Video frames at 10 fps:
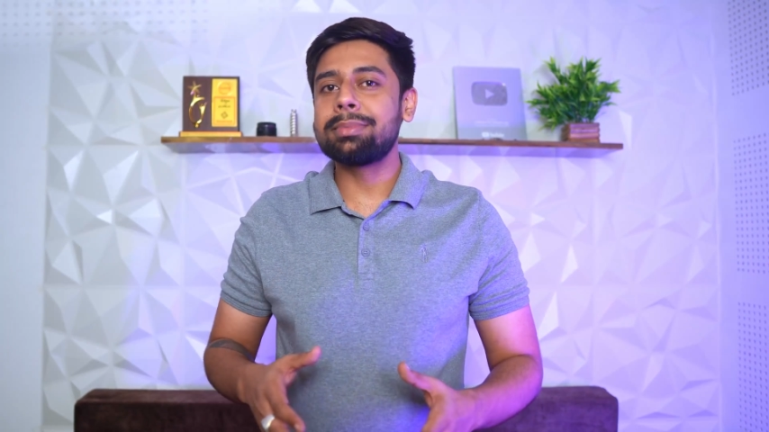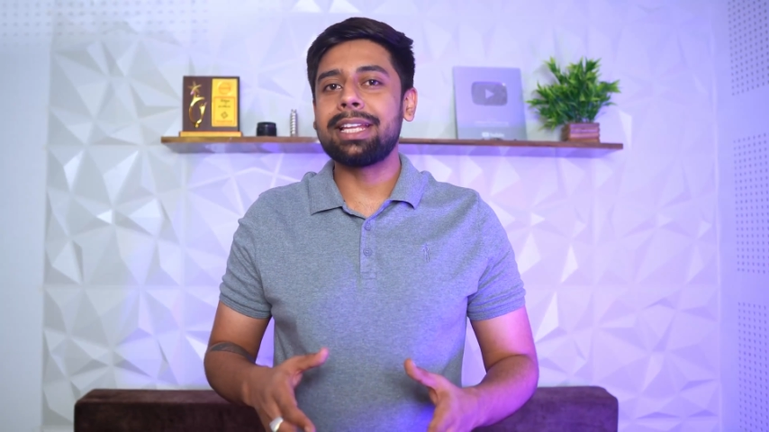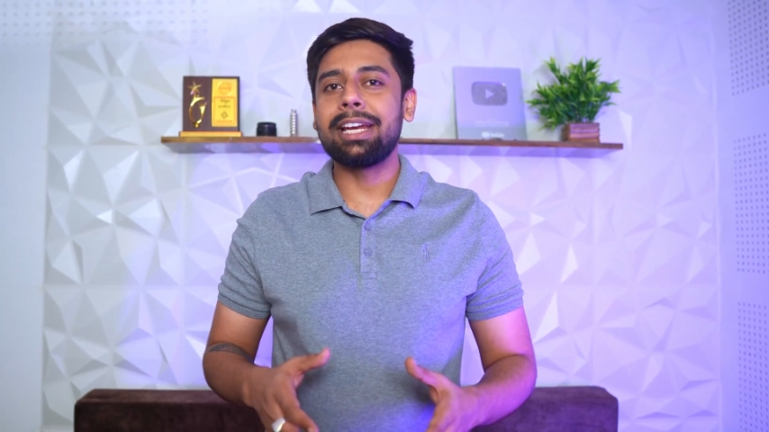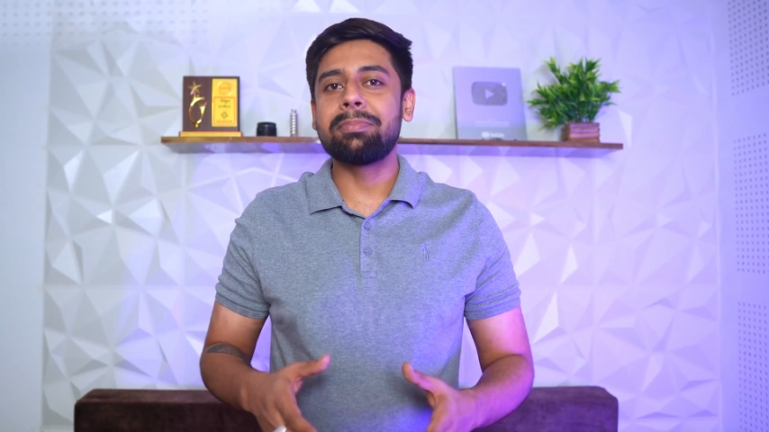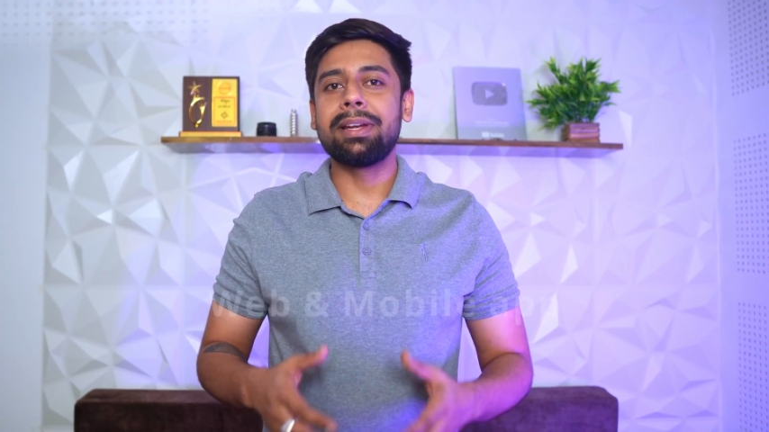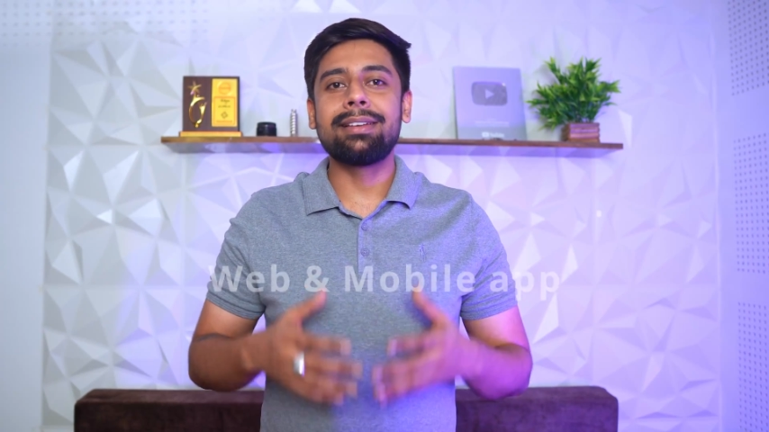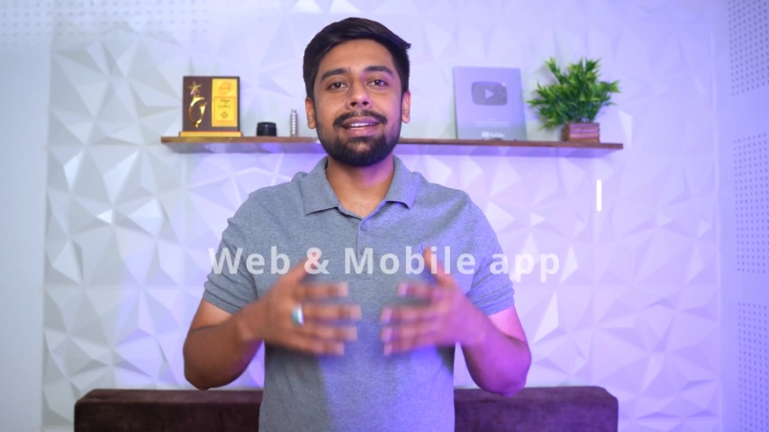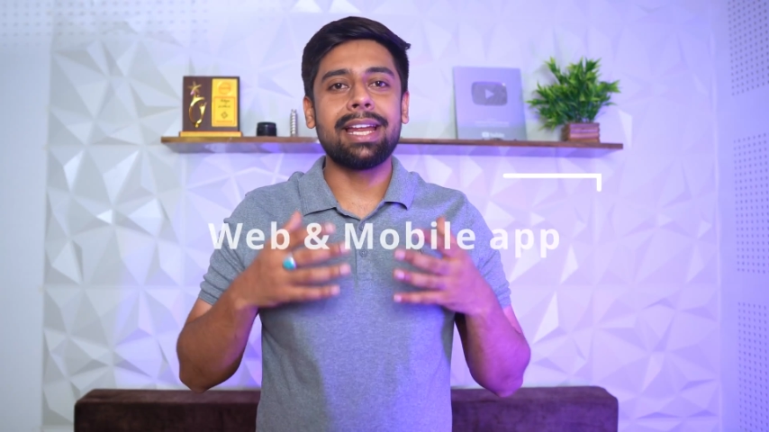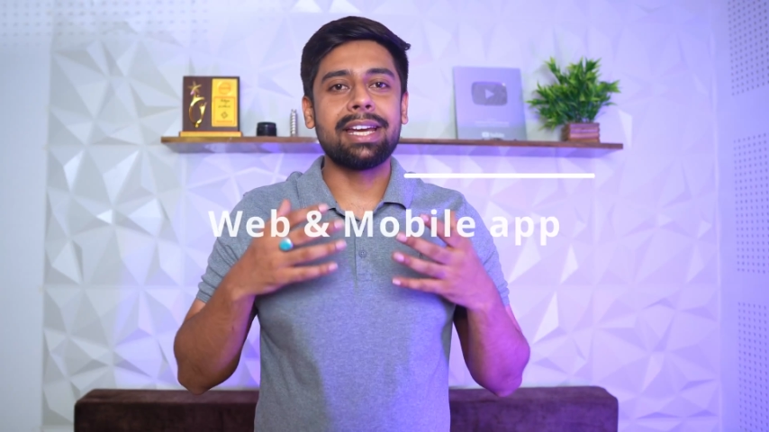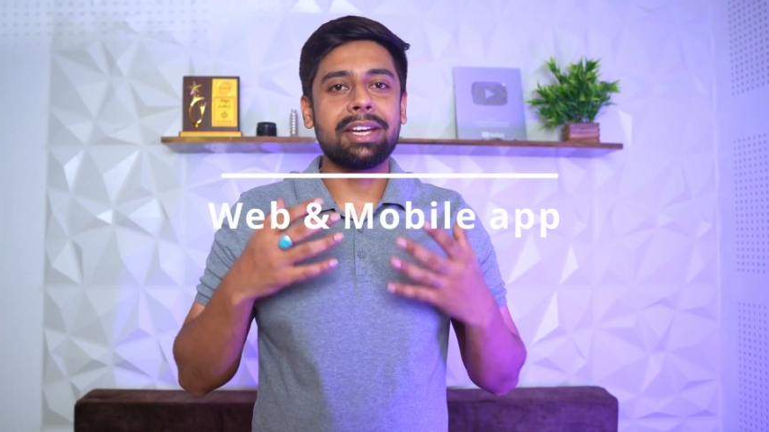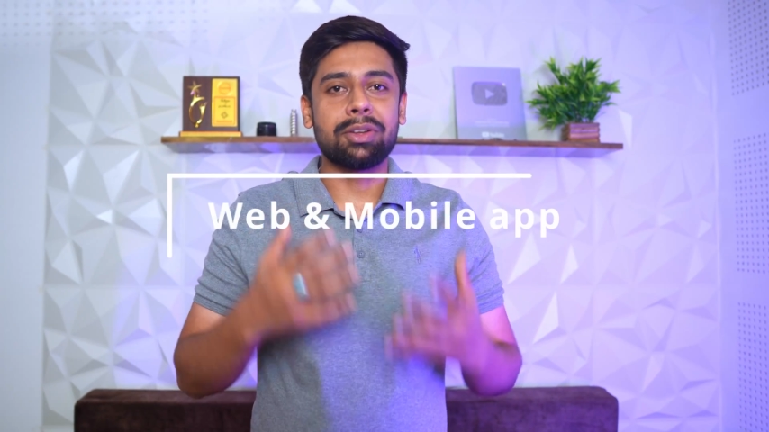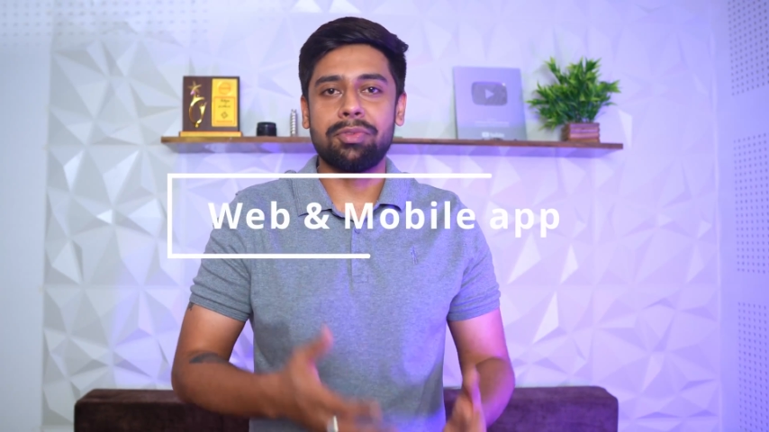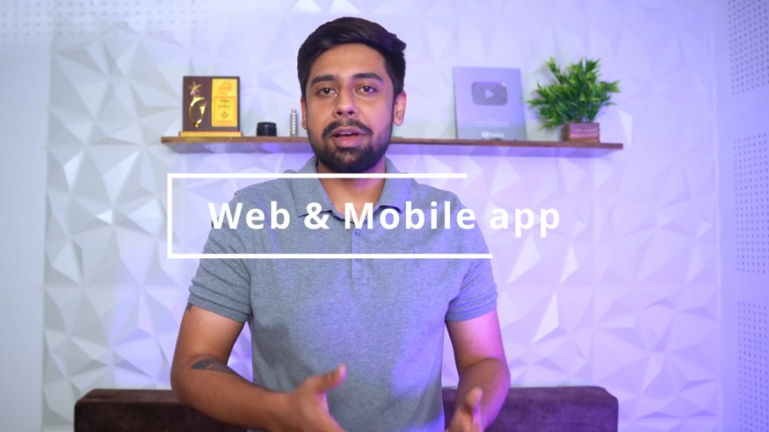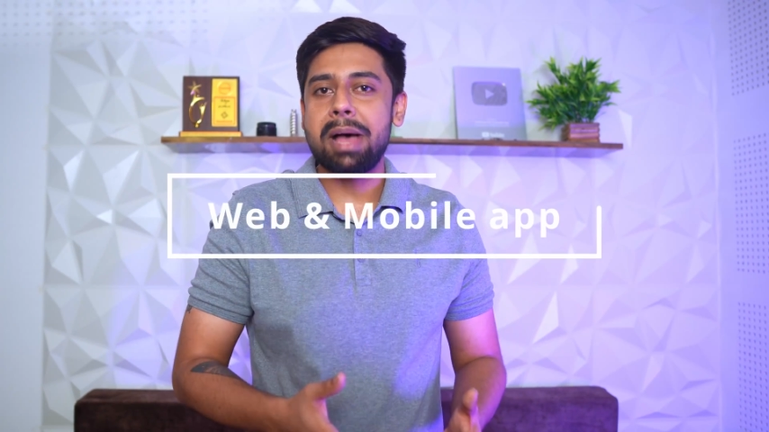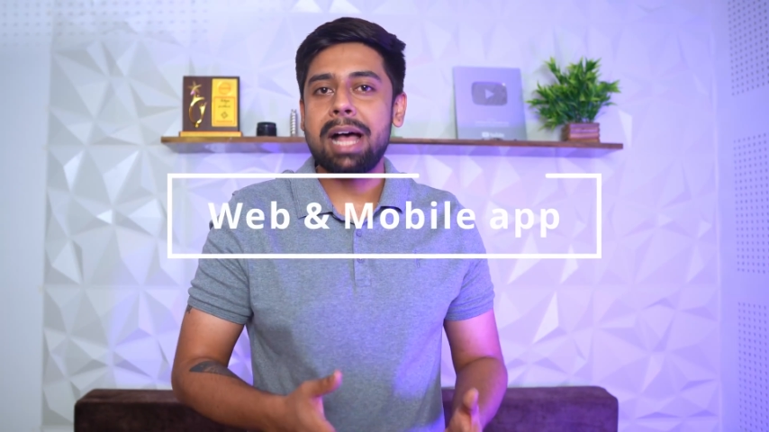statement related to
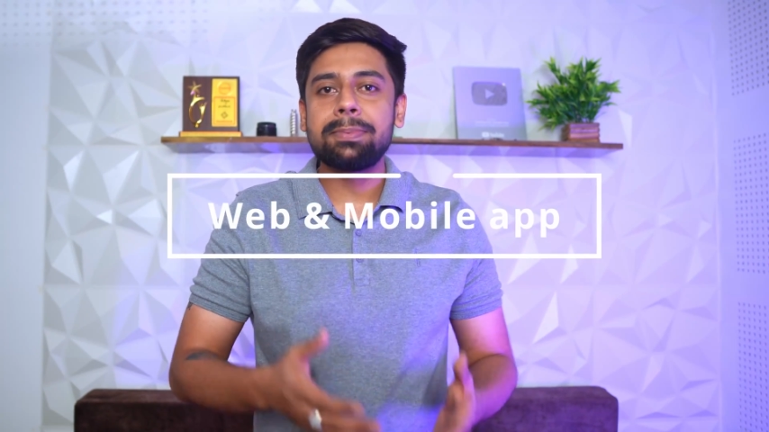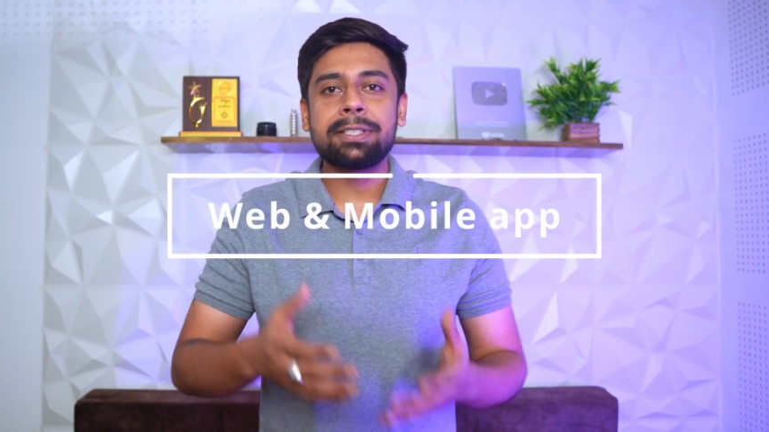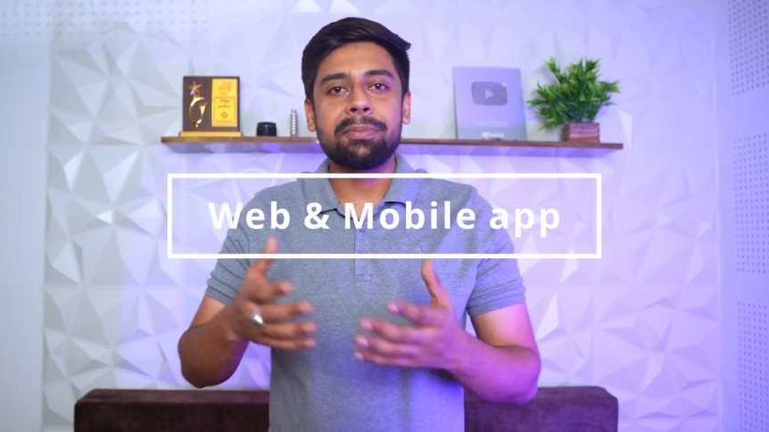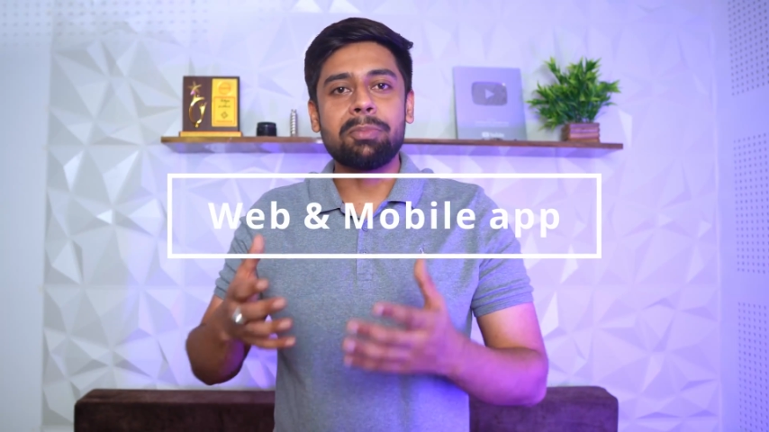web apps,